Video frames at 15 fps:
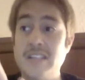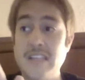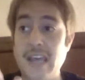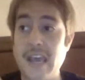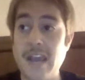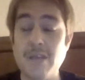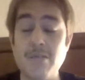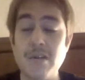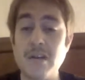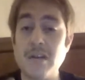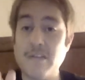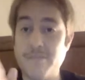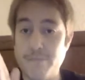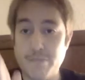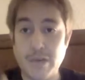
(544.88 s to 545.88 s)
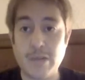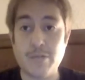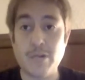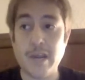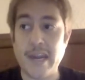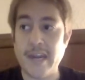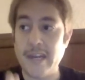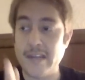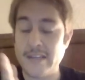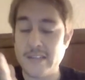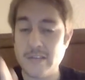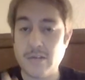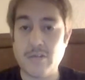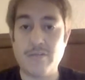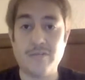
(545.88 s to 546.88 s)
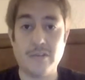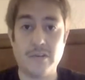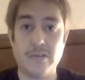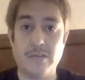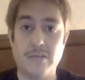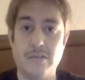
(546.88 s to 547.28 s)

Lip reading: the era of prequel hating is over.